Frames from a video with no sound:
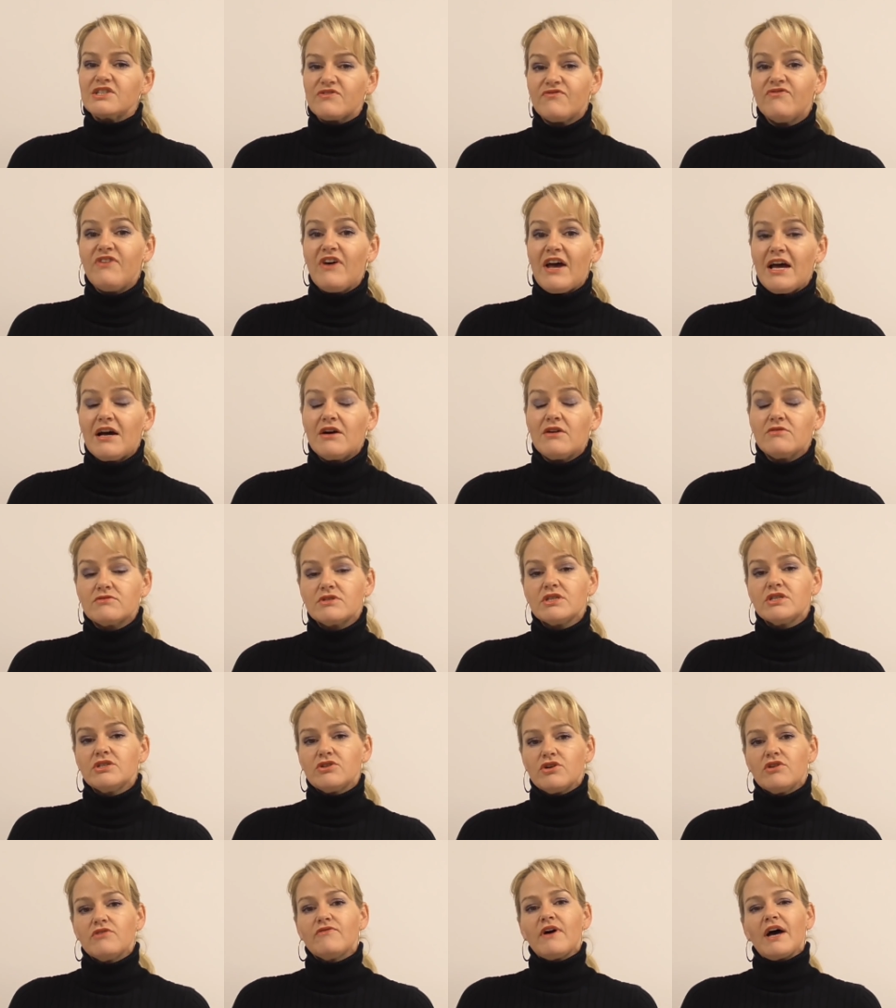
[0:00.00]
is
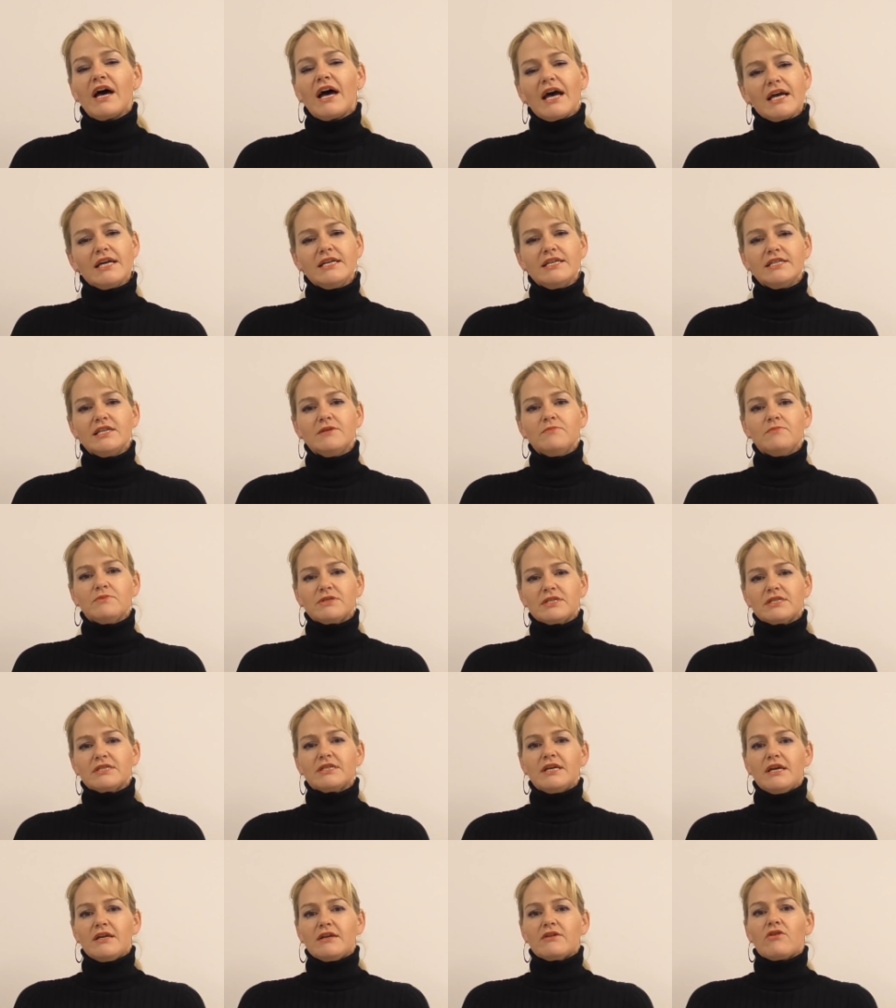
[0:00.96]
found in over
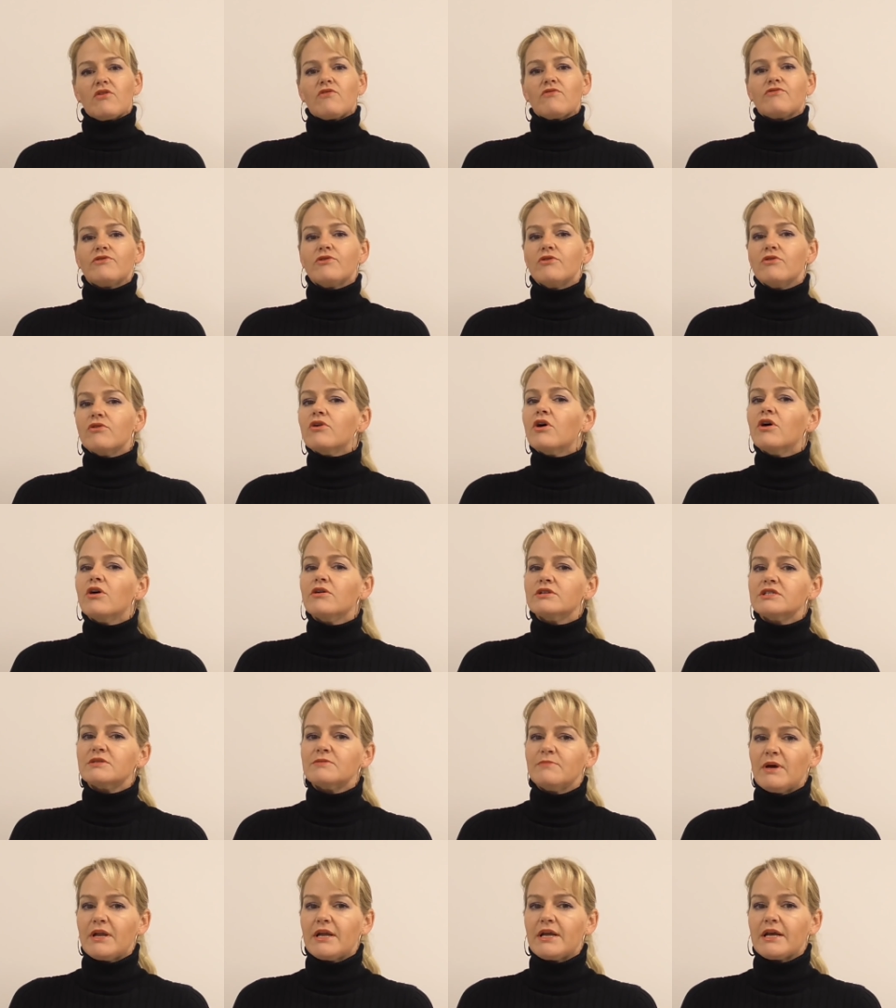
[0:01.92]
80% of your
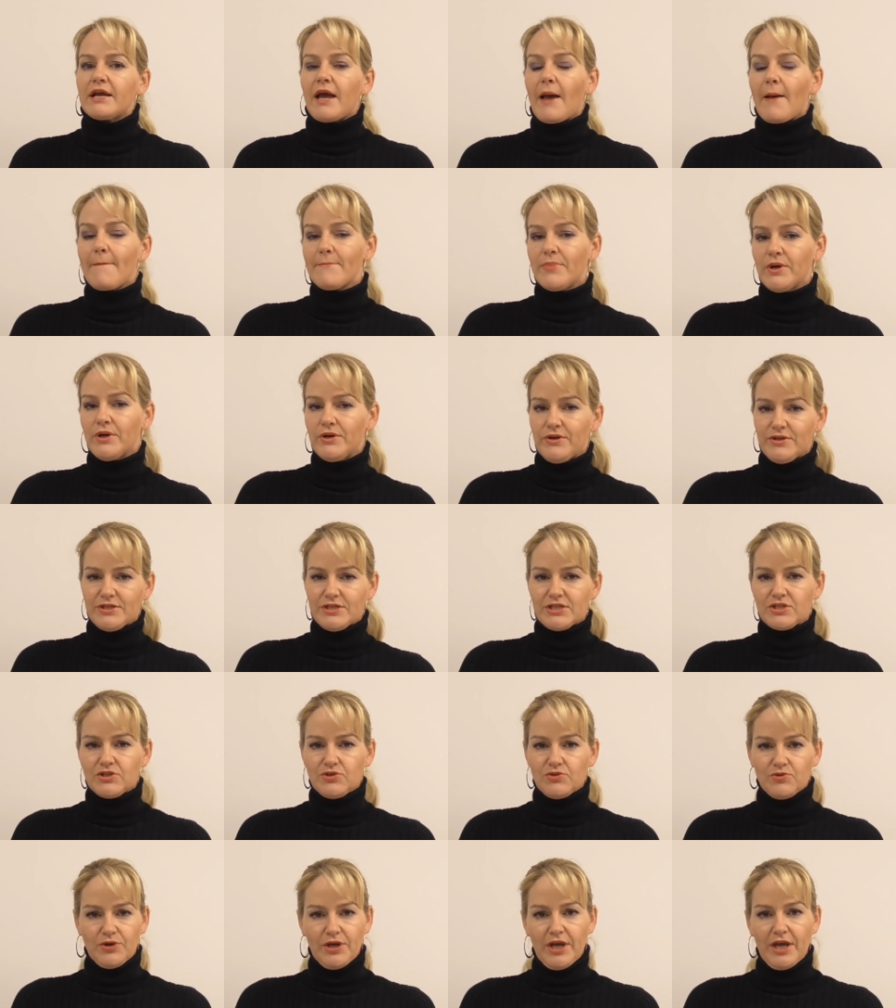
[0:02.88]
cosmetic and
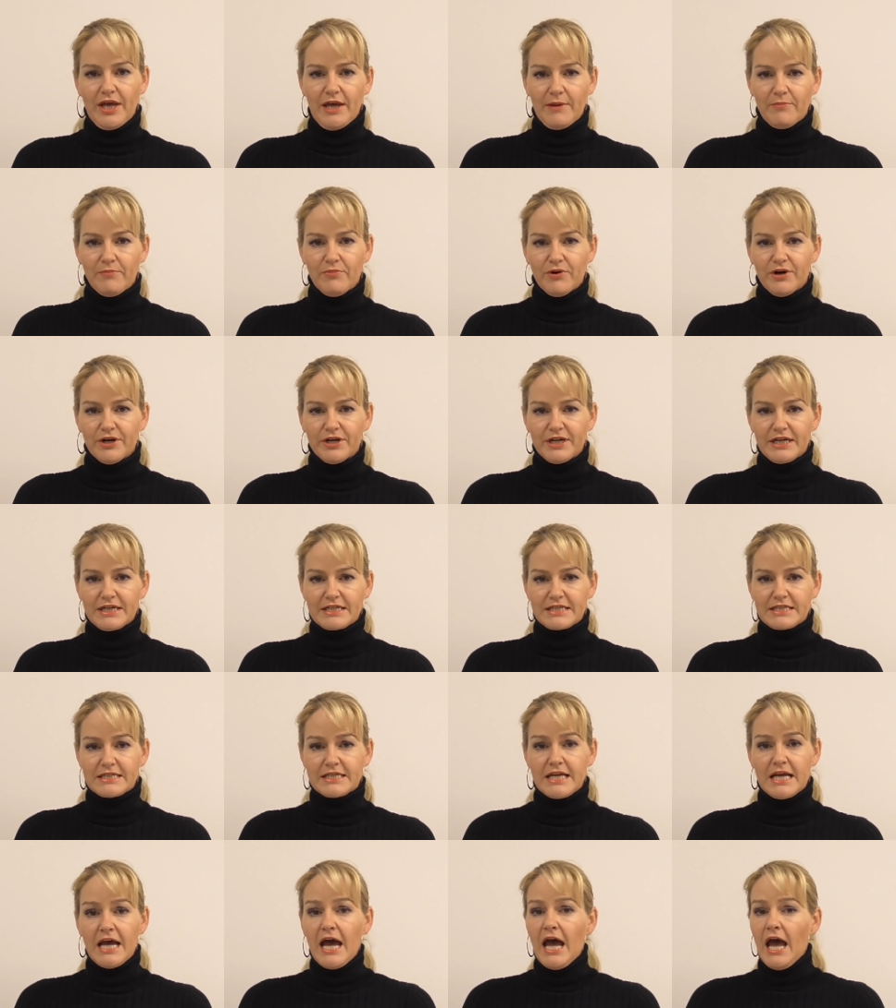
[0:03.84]
personal care
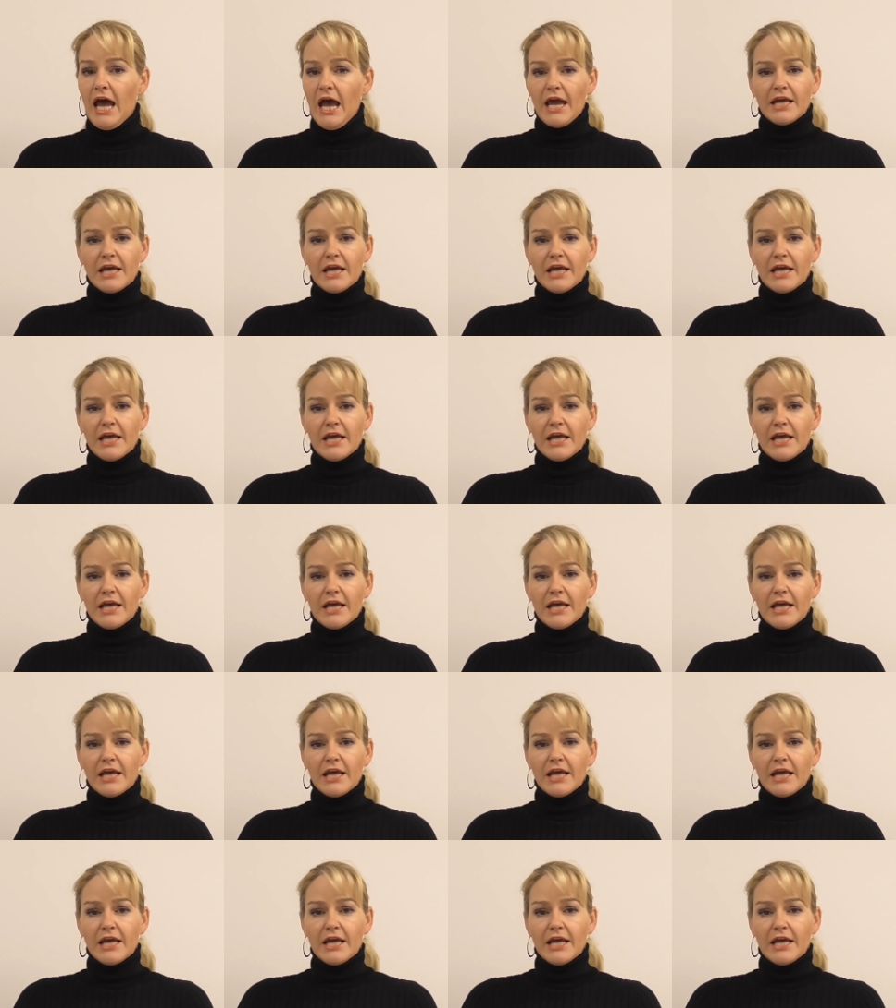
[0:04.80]
products.